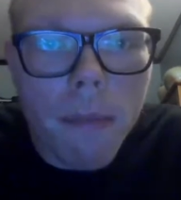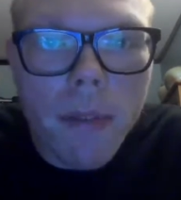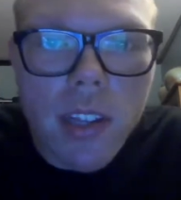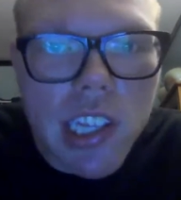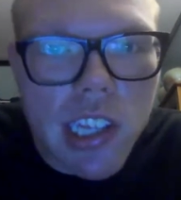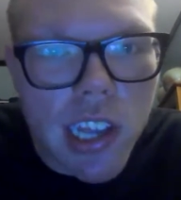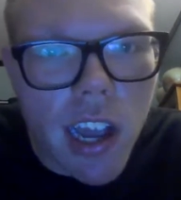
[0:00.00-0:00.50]

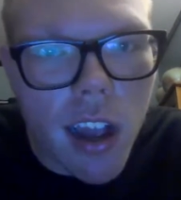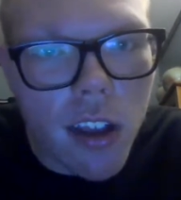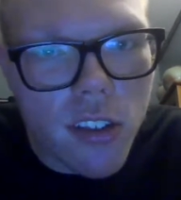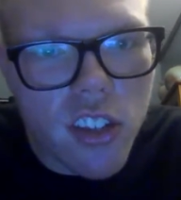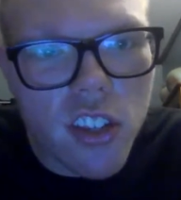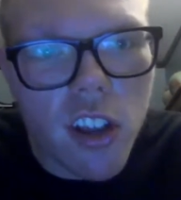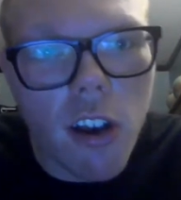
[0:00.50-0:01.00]
And
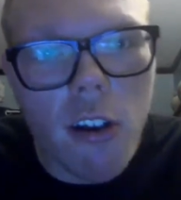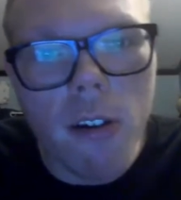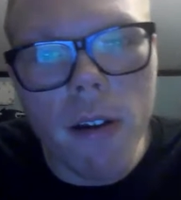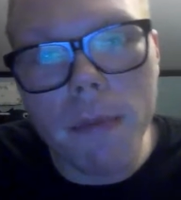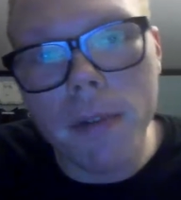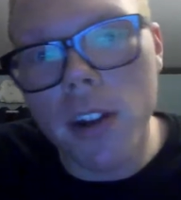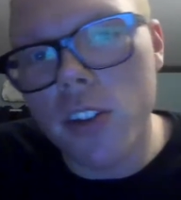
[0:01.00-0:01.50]
so
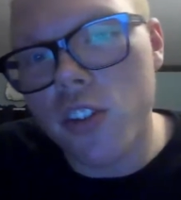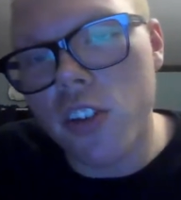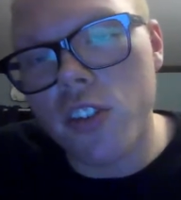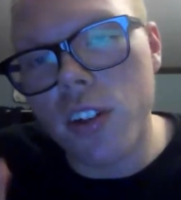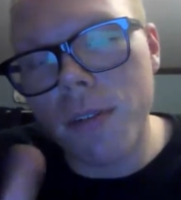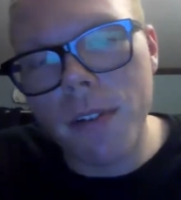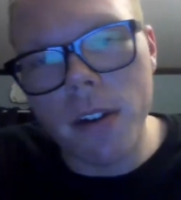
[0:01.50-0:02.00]
what I'm gonna do
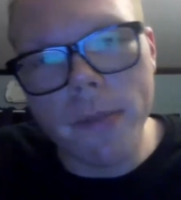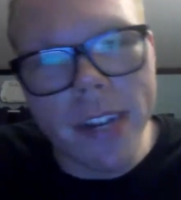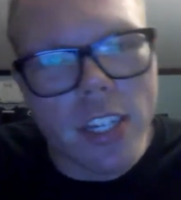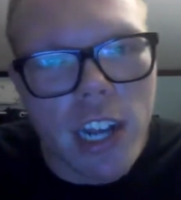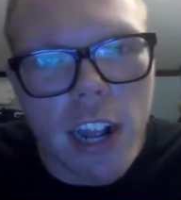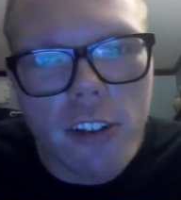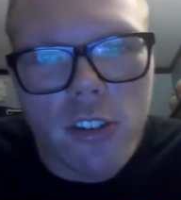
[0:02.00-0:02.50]
is I'm gonna
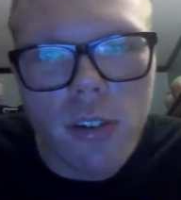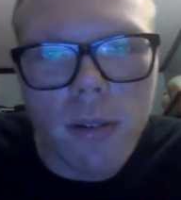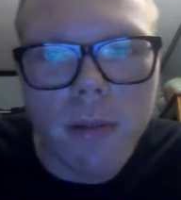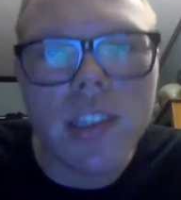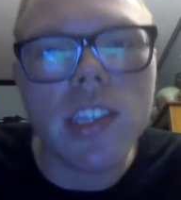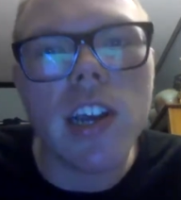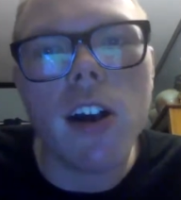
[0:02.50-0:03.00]
reach out to him
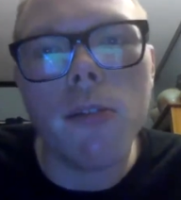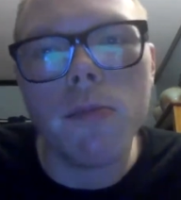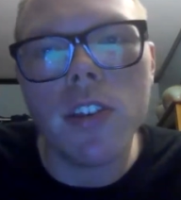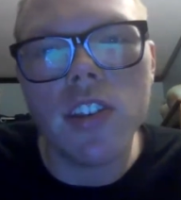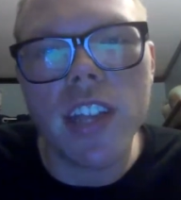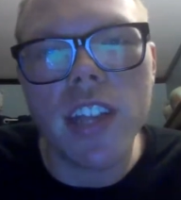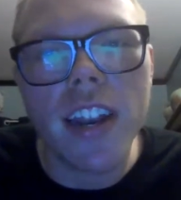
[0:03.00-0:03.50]
and tell him
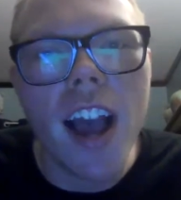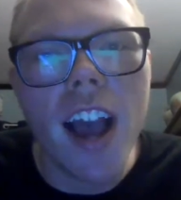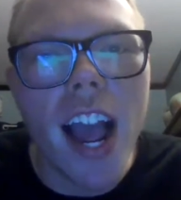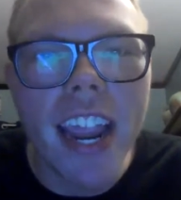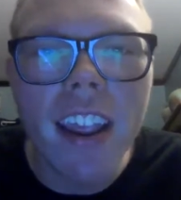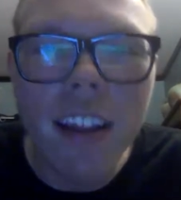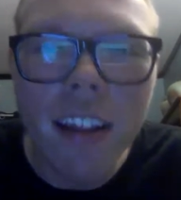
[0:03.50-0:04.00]
you said hi.